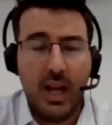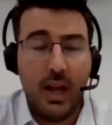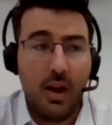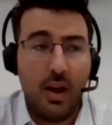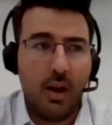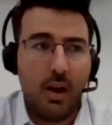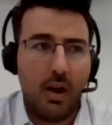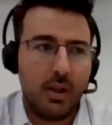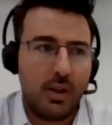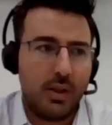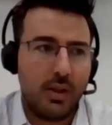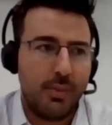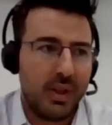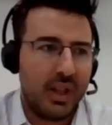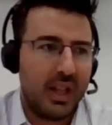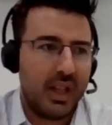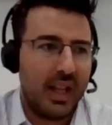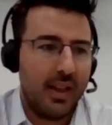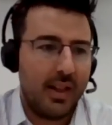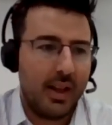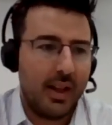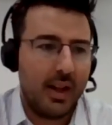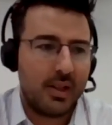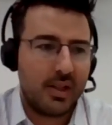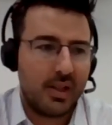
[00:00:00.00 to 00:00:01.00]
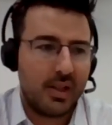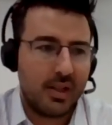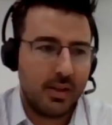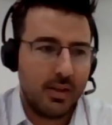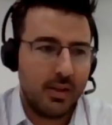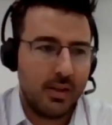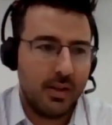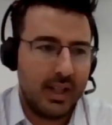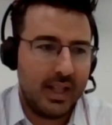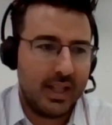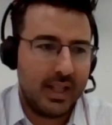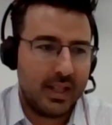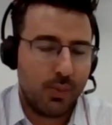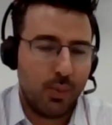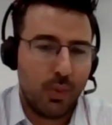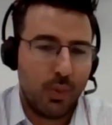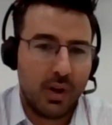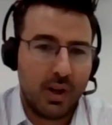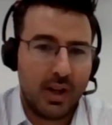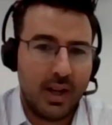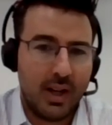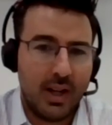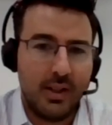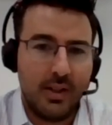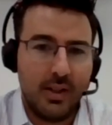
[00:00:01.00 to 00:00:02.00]
Ultimately, that's
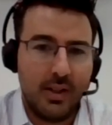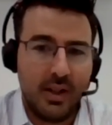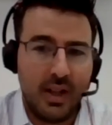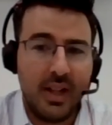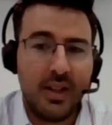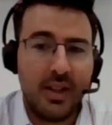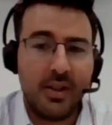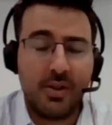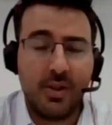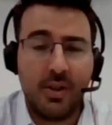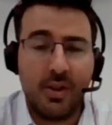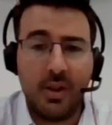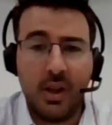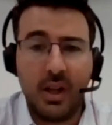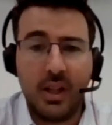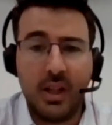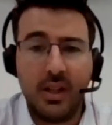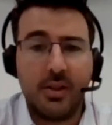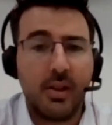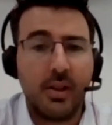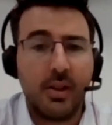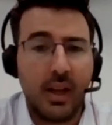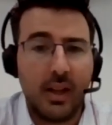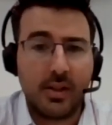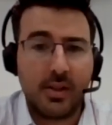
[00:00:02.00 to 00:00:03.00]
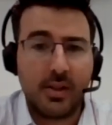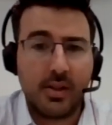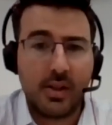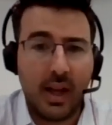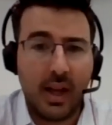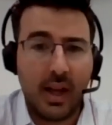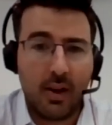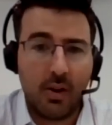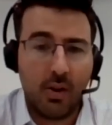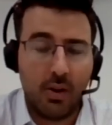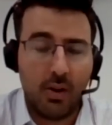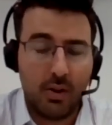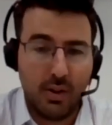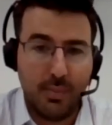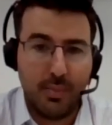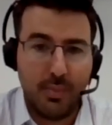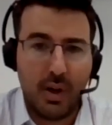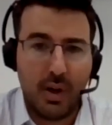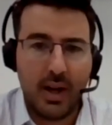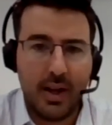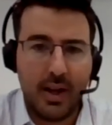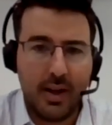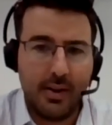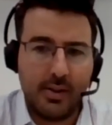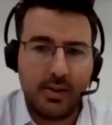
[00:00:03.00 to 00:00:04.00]
what I did internally to get stakeholder
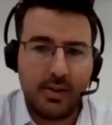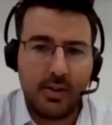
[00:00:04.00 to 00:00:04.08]
buy-in.